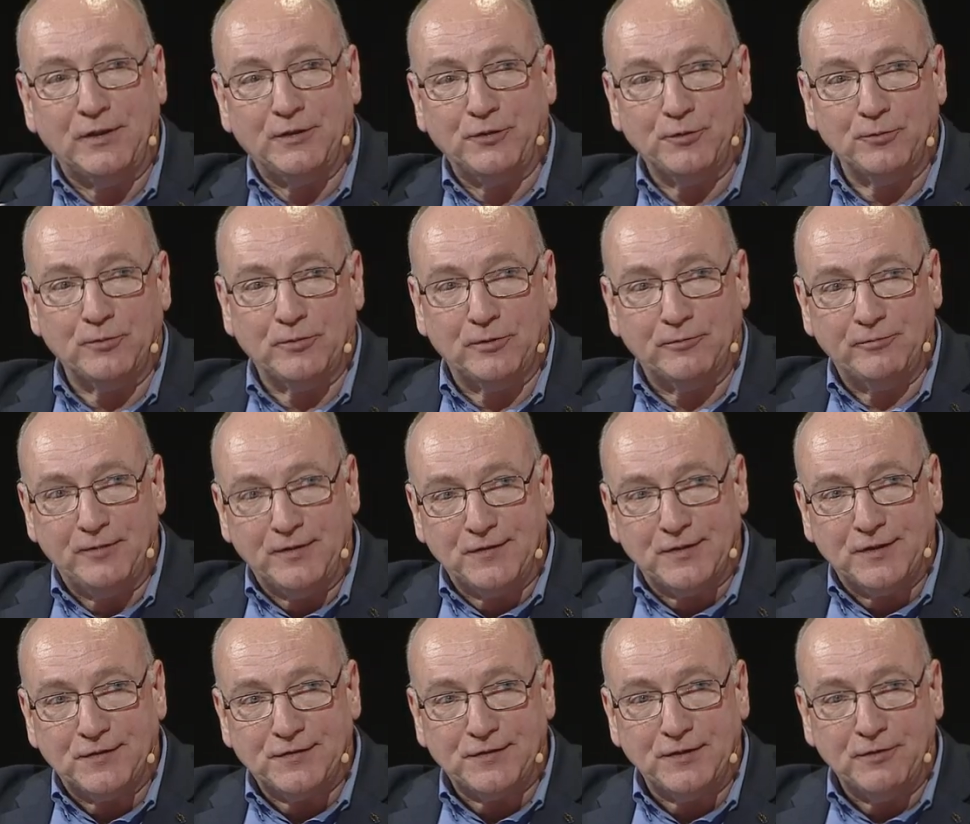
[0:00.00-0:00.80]
you are
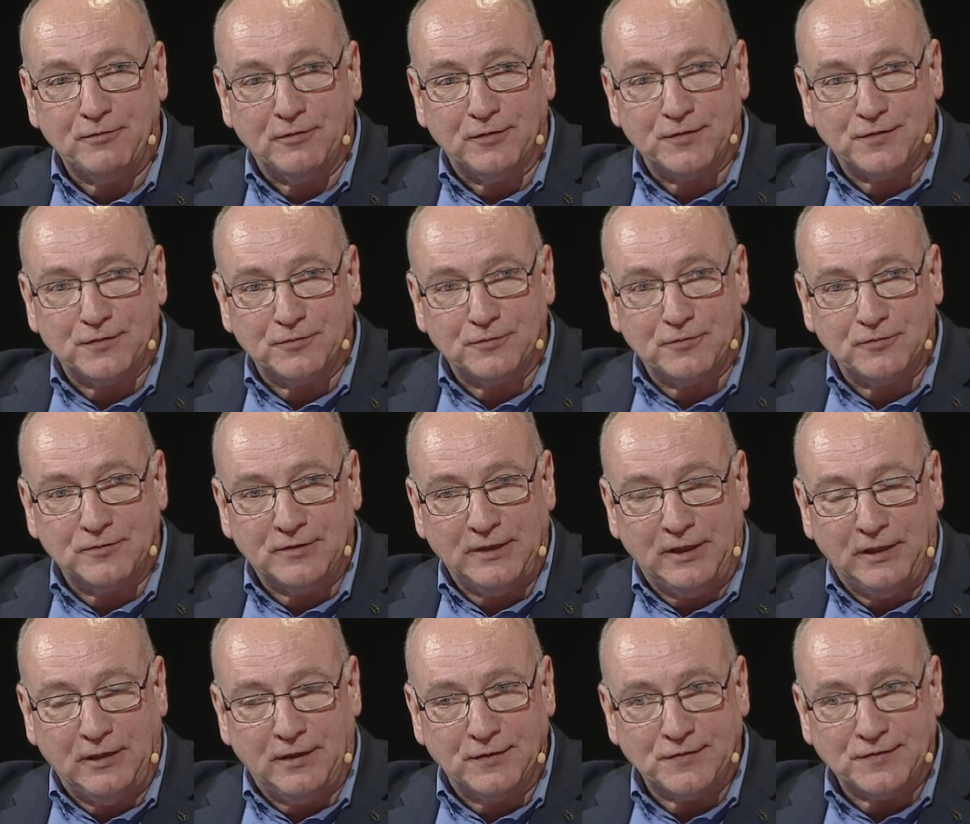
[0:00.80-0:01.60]
with us and also to
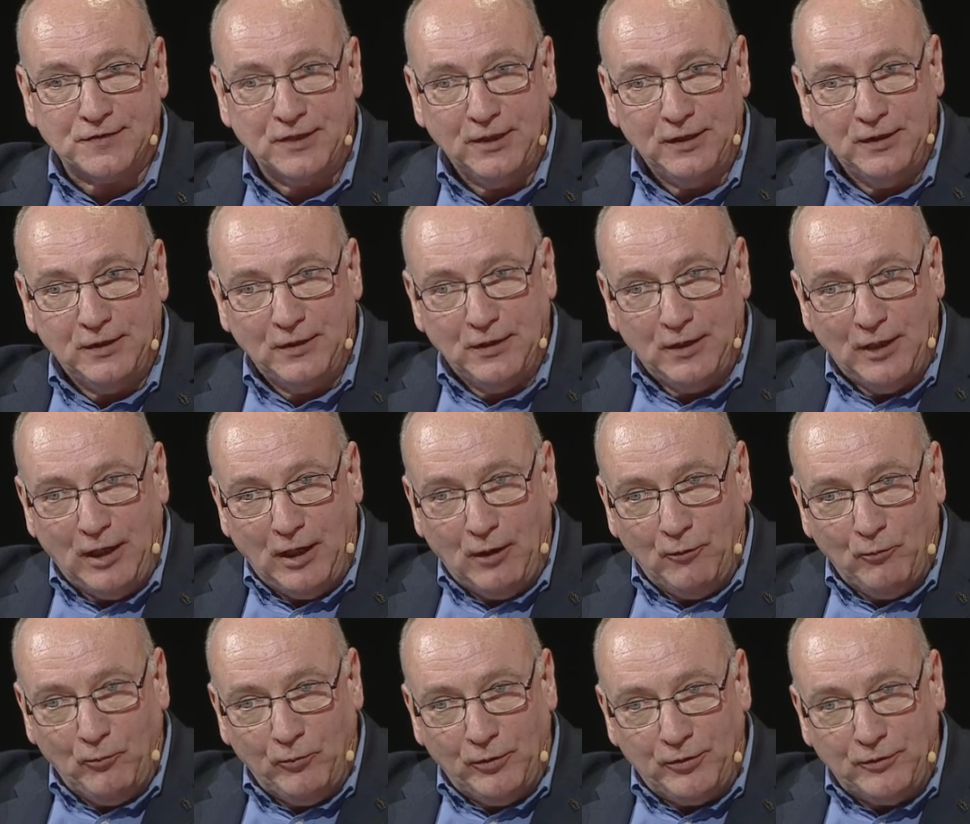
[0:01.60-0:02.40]
tell us
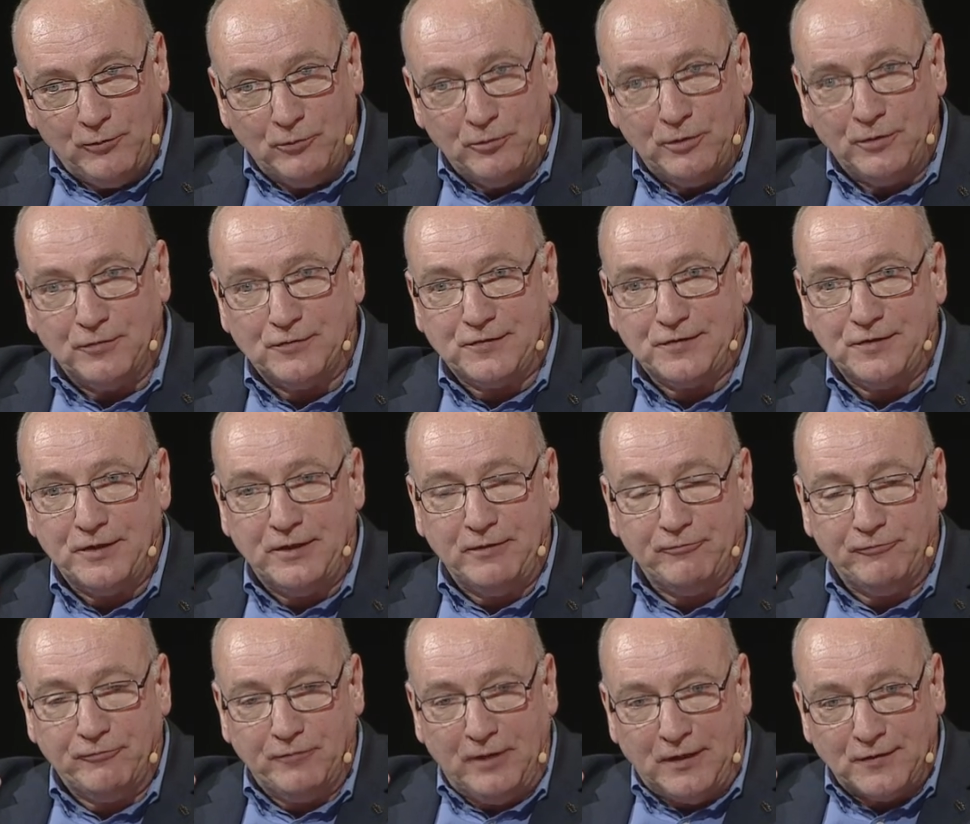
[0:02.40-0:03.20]
what do you
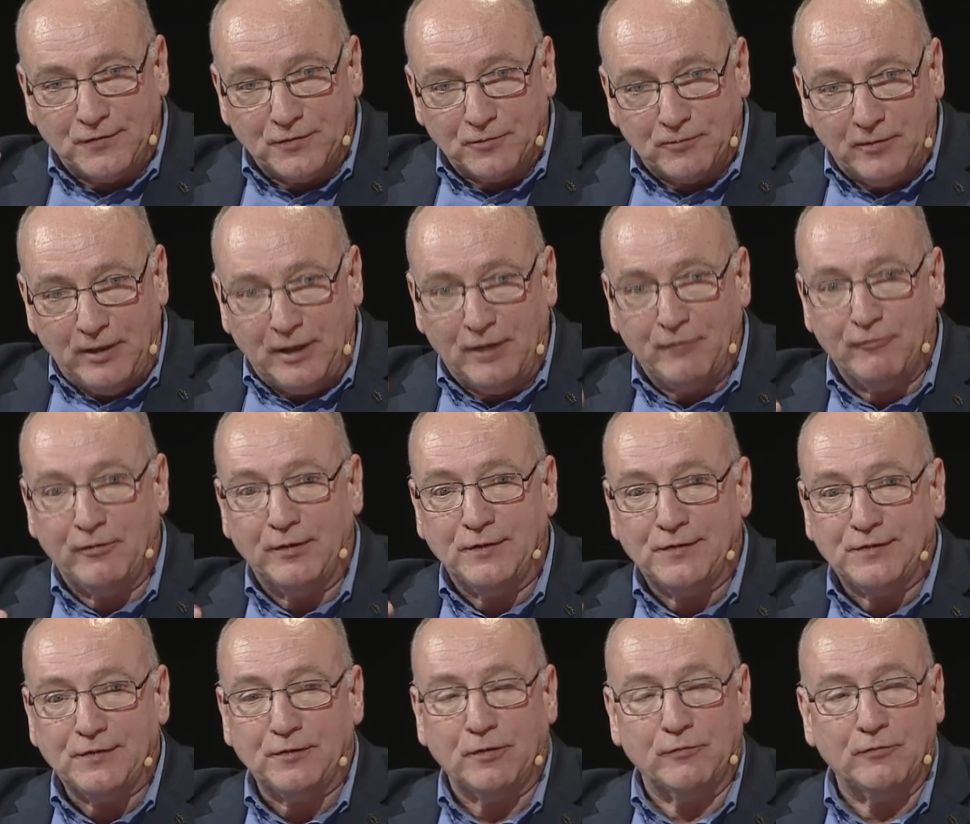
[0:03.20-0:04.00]
see as the
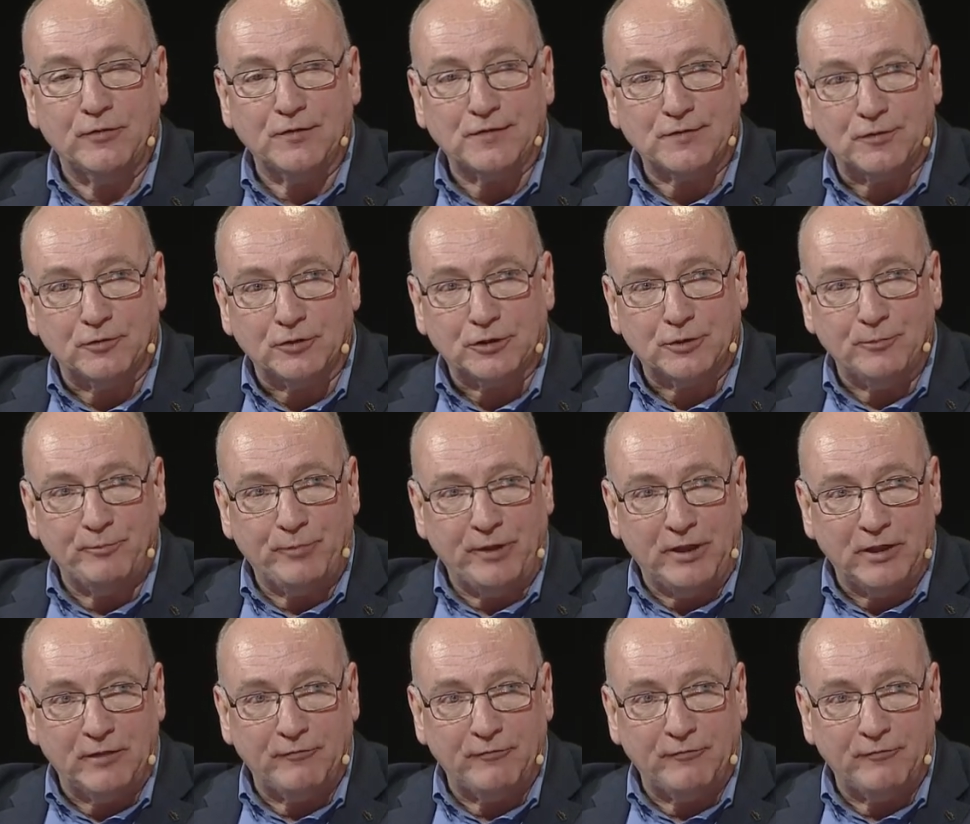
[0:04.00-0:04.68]
relevance of the social pillar